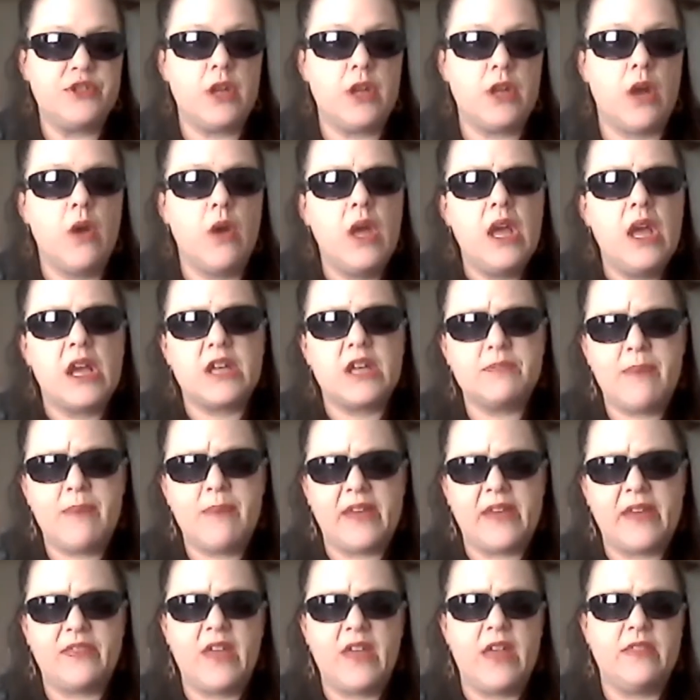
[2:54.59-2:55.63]
because
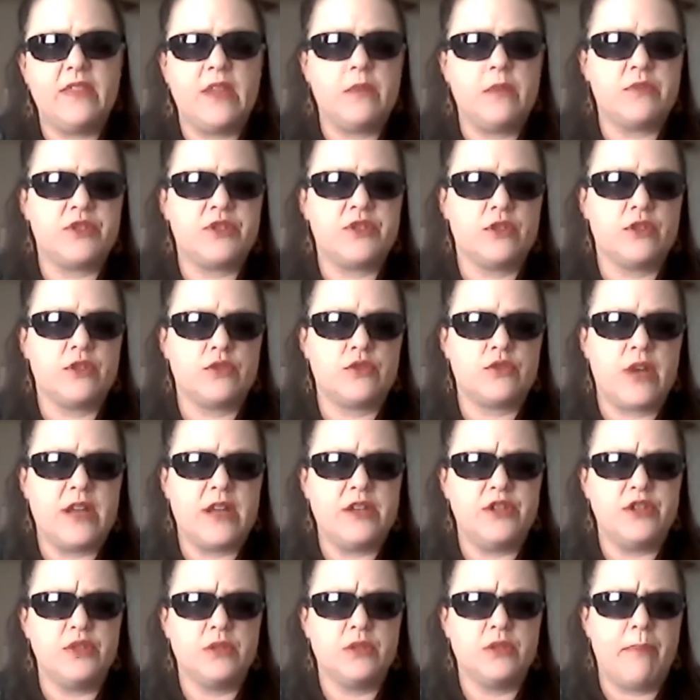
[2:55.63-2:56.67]
back then they were still trying
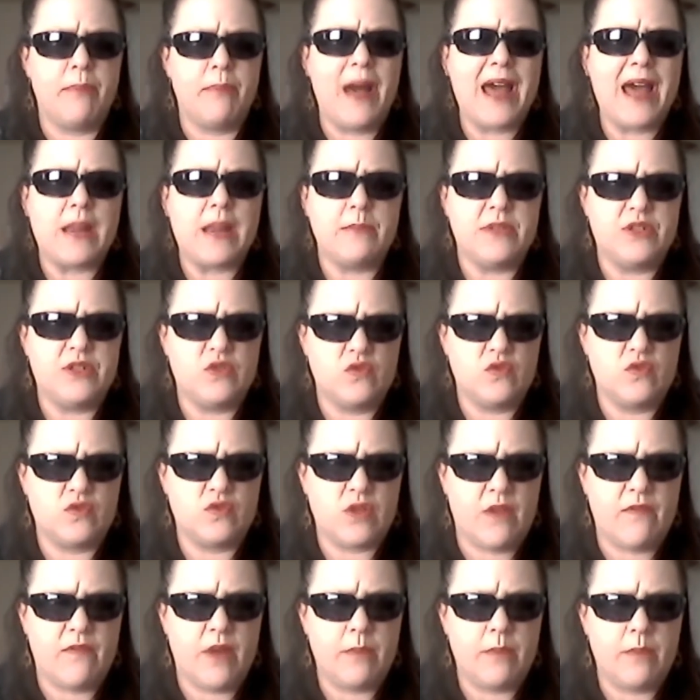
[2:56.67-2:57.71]
to do lobotomies and
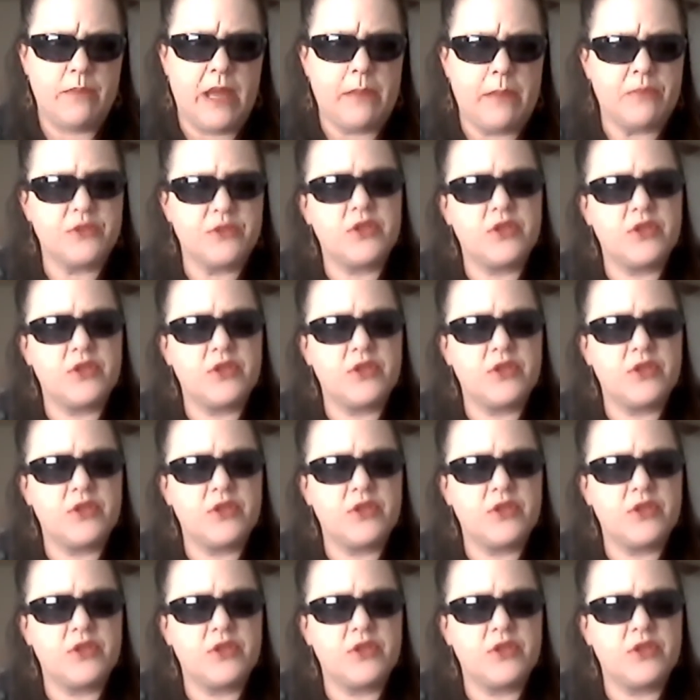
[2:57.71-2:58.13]
stuff on people,